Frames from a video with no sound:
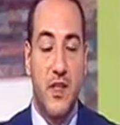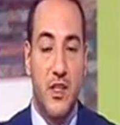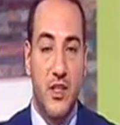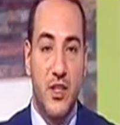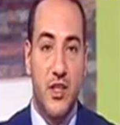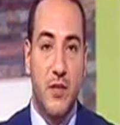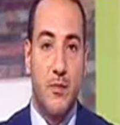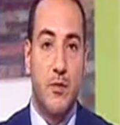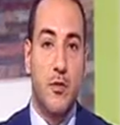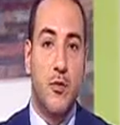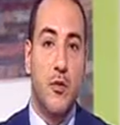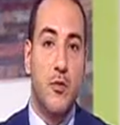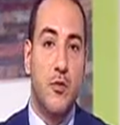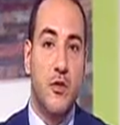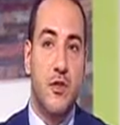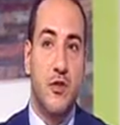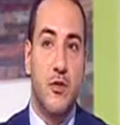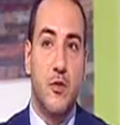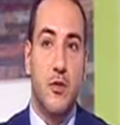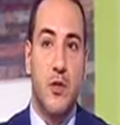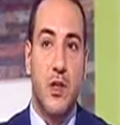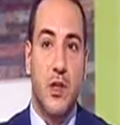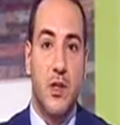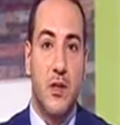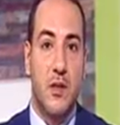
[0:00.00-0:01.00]
Egypt
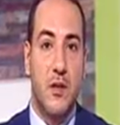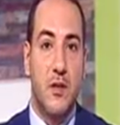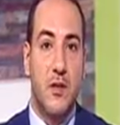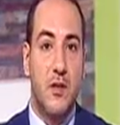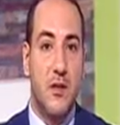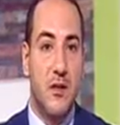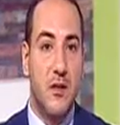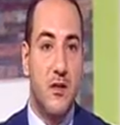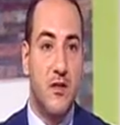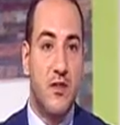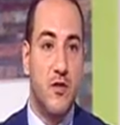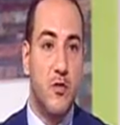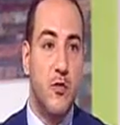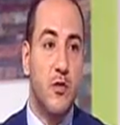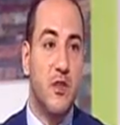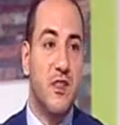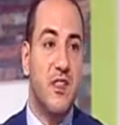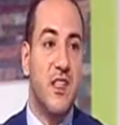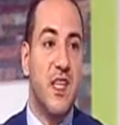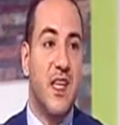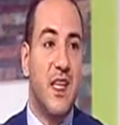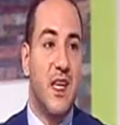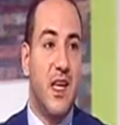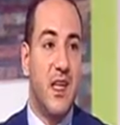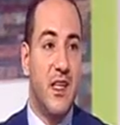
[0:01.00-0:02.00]
also in the, the
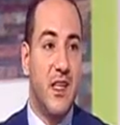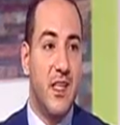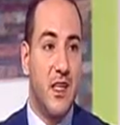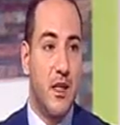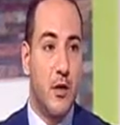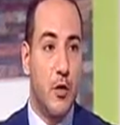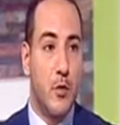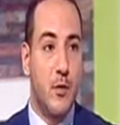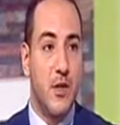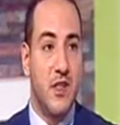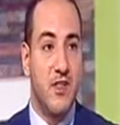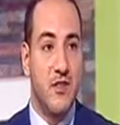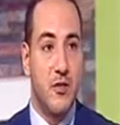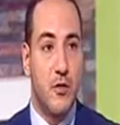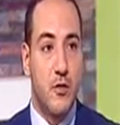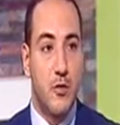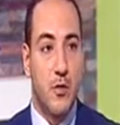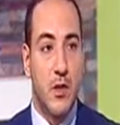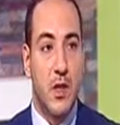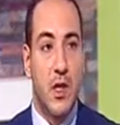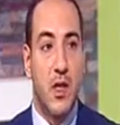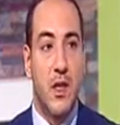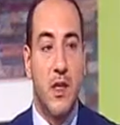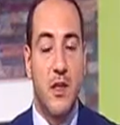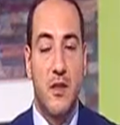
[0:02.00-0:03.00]
Suez Canal Economic
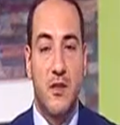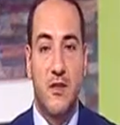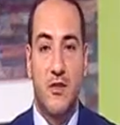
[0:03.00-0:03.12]
Zone.